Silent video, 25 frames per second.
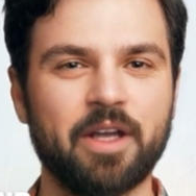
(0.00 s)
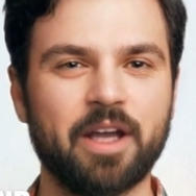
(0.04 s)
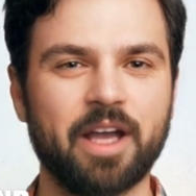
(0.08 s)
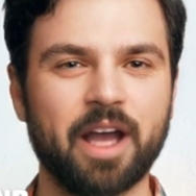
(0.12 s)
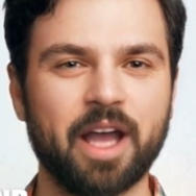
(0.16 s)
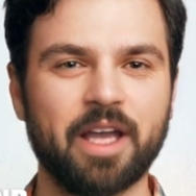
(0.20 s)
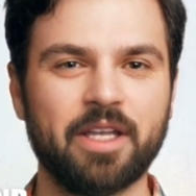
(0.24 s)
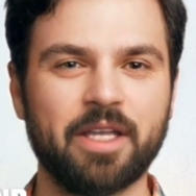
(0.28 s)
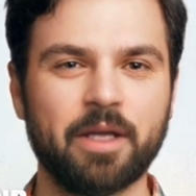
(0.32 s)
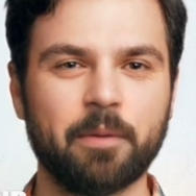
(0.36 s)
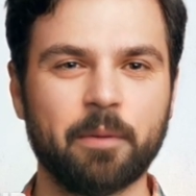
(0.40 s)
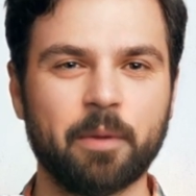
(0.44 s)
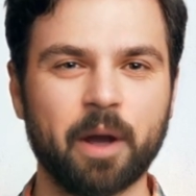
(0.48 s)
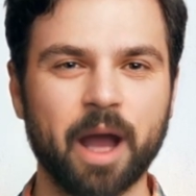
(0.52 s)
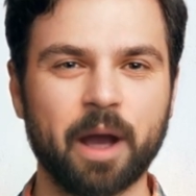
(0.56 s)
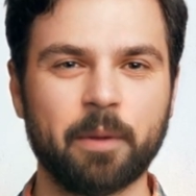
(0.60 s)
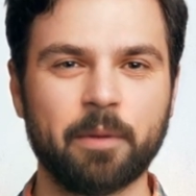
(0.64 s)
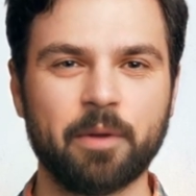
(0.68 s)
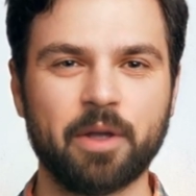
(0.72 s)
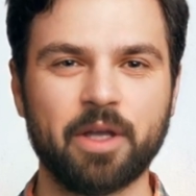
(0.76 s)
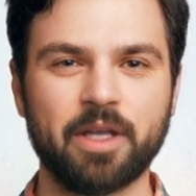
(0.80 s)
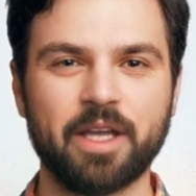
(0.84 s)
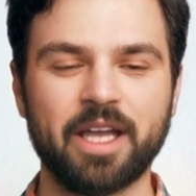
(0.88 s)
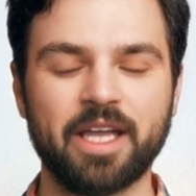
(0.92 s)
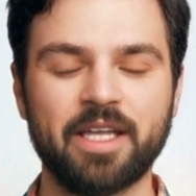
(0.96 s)
Cut the
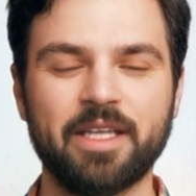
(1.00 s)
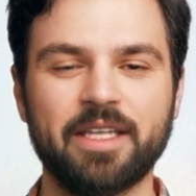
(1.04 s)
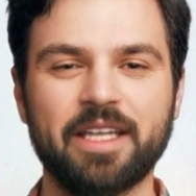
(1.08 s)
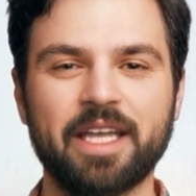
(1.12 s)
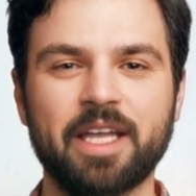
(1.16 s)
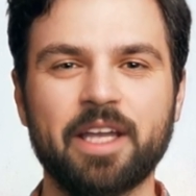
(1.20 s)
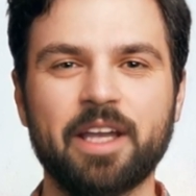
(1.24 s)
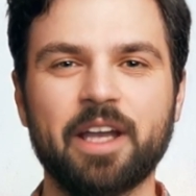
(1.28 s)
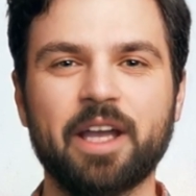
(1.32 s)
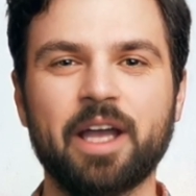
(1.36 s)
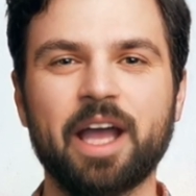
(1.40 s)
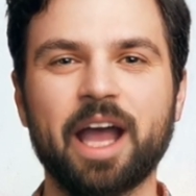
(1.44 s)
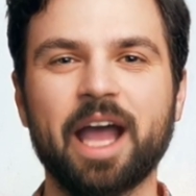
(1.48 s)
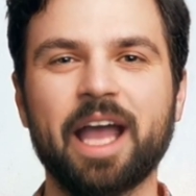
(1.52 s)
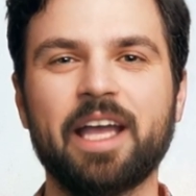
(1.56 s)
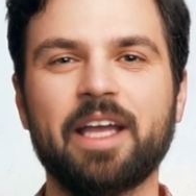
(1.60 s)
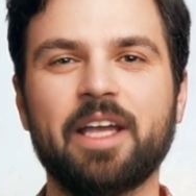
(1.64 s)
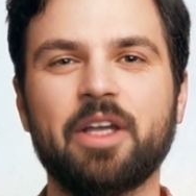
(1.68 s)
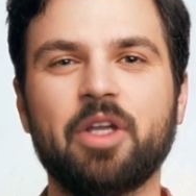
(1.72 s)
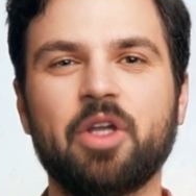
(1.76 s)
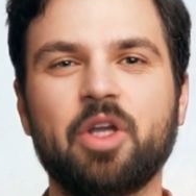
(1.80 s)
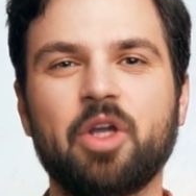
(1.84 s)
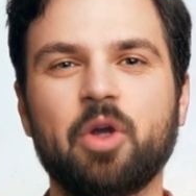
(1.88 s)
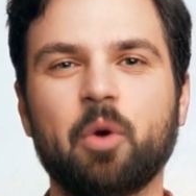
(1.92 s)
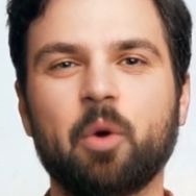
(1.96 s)
pipe cleanly and
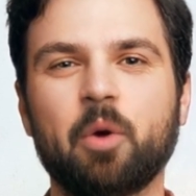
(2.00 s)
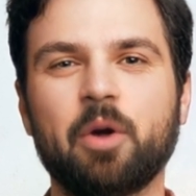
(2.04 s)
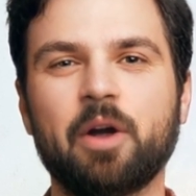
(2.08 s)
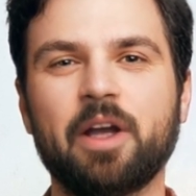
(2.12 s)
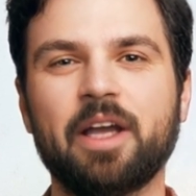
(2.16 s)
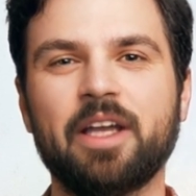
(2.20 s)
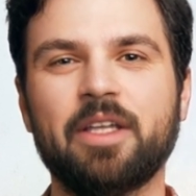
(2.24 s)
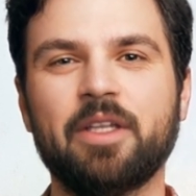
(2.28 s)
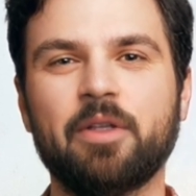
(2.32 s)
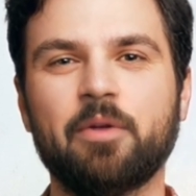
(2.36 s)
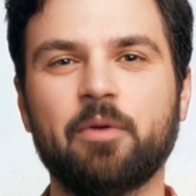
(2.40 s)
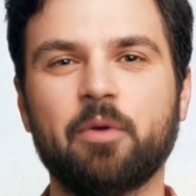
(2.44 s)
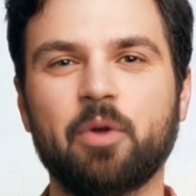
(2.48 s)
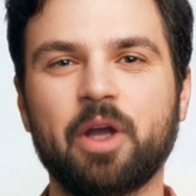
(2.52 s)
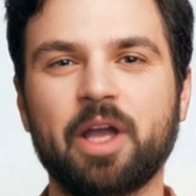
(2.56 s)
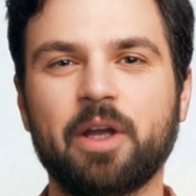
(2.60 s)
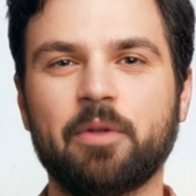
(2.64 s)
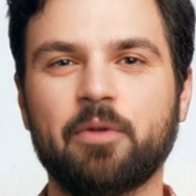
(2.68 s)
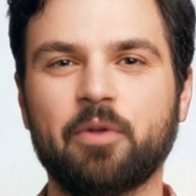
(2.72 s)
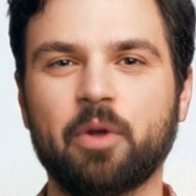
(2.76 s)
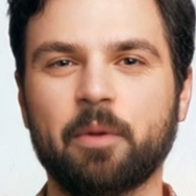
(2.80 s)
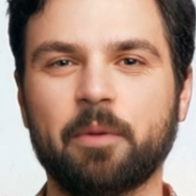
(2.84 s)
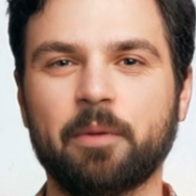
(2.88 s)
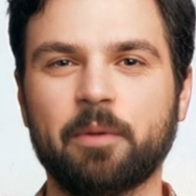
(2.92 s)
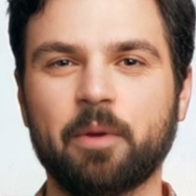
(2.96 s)
ensure it is free
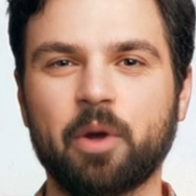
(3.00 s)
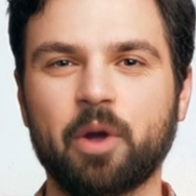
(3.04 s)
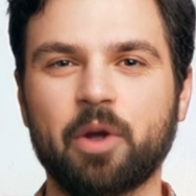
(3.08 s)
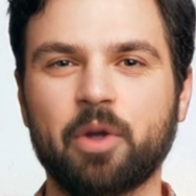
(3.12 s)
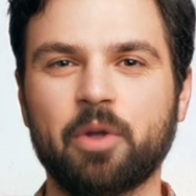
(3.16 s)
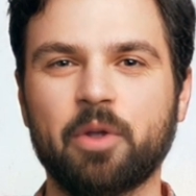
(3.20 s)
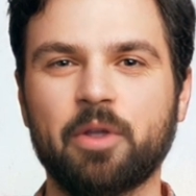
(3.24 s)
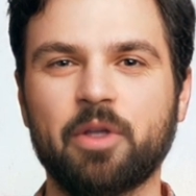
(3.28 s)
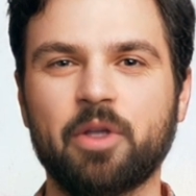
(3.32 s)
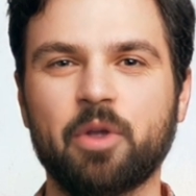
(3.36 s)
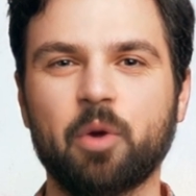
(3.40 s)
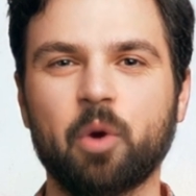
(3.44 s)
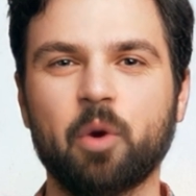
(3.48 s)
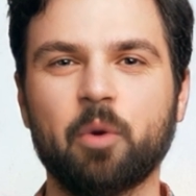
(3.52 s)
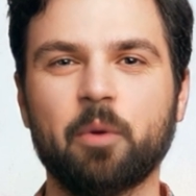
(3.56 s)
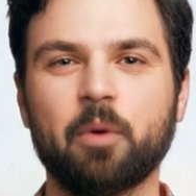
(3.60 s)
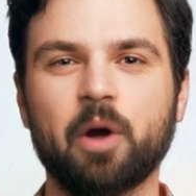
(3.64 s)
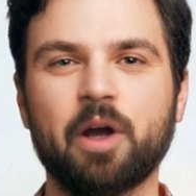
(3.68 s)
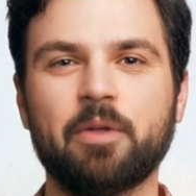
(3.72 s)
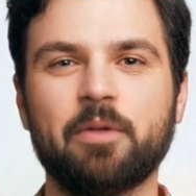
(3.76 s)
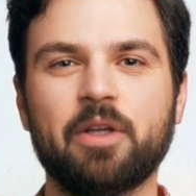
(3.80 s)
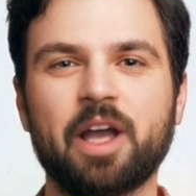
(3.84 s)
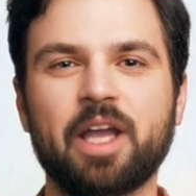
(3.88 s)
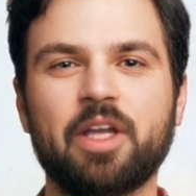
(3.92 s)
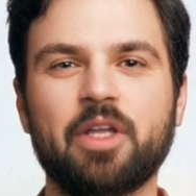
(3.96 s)
from burrs or
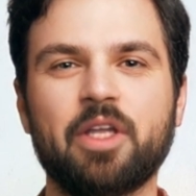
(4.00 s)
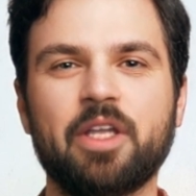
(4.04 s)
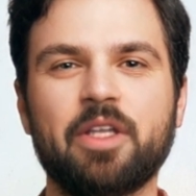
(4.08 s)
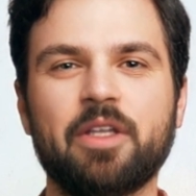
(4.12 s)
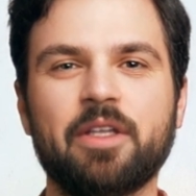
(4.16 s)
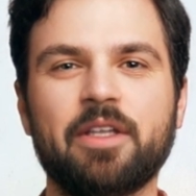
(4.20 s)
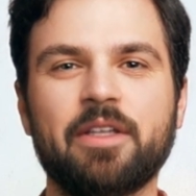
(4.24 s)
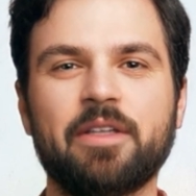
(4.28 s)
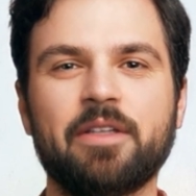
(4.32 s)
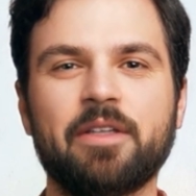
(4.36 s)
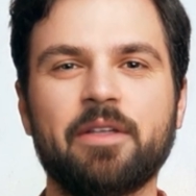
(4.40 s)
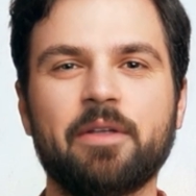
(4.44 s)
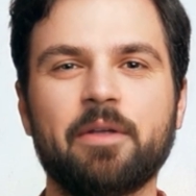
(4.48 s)
rough edges.